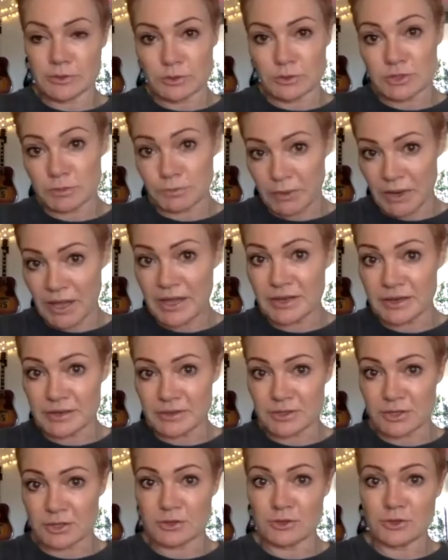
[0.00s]
I had to explain
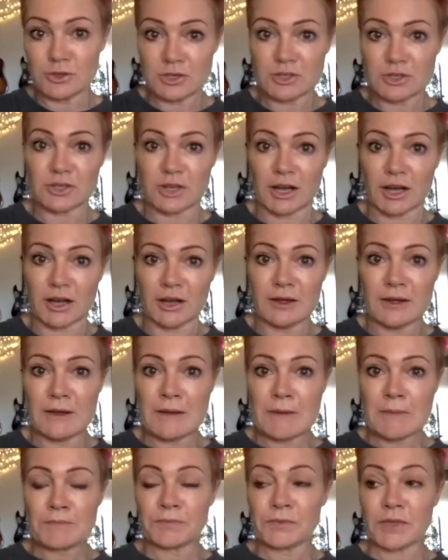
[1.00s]
it to the new guitar.
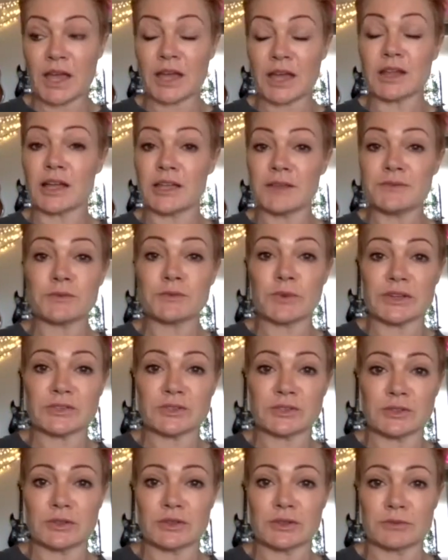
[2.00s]
And I even went
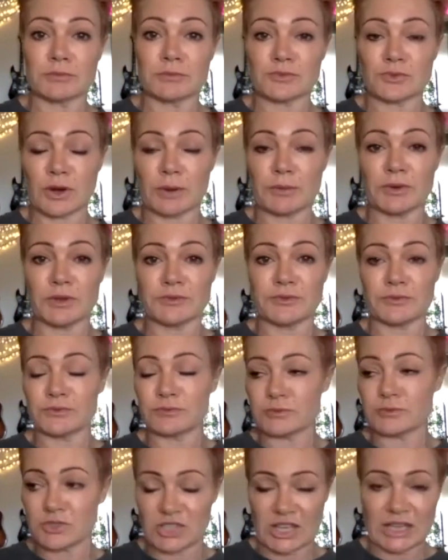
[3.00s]
to the trouble of
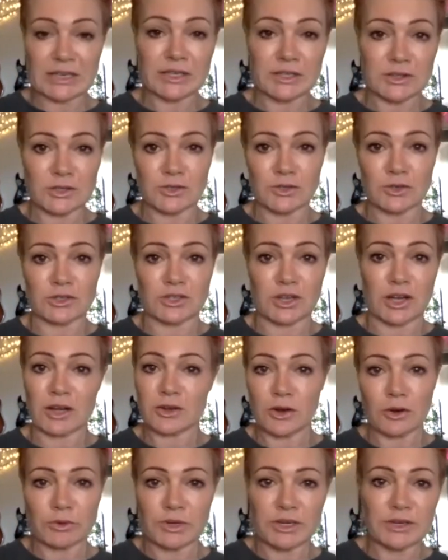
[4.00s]
selling the new guitar. I
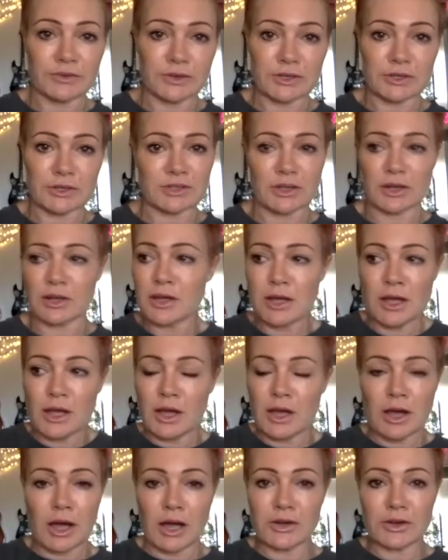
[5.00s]
got rid of it. I was like,
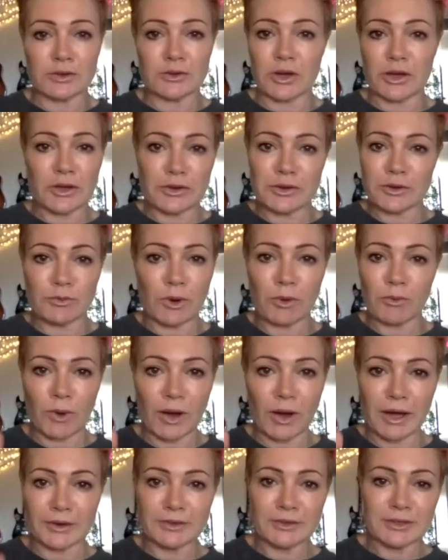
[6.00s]
I don't, I only want
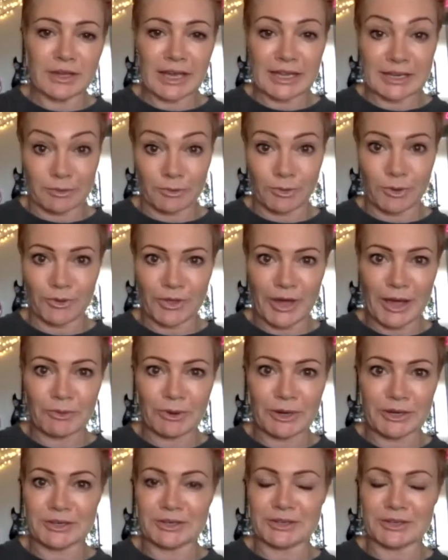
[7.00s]
one and I want that
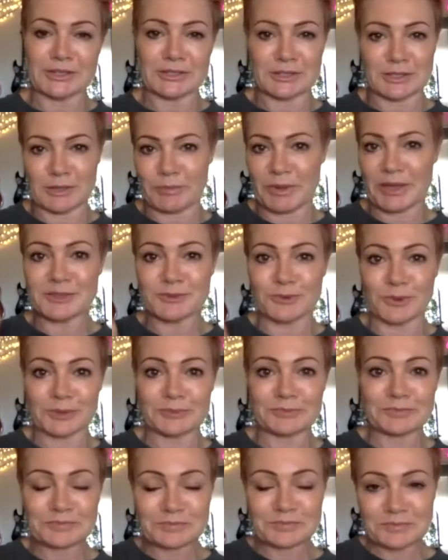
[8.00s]
one. And this the best
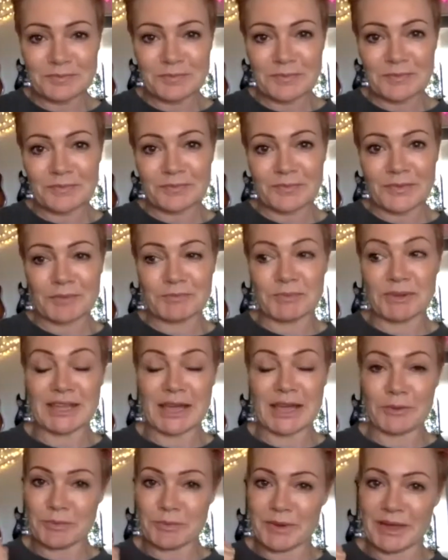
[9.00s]
one. But
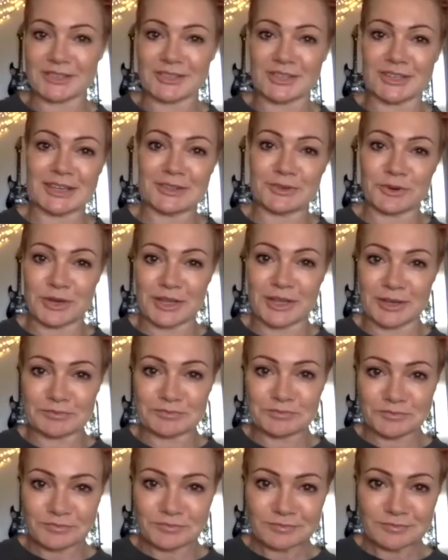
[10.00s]
now we're back together
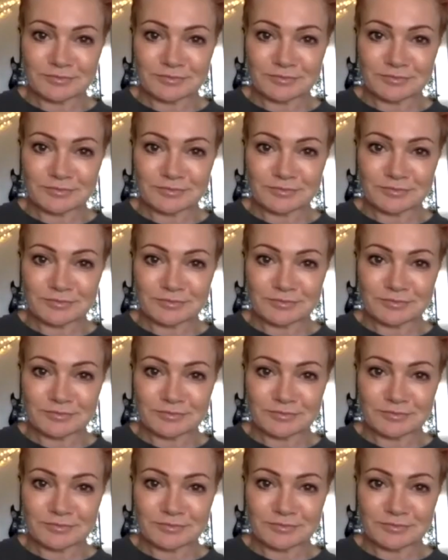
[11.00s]
again.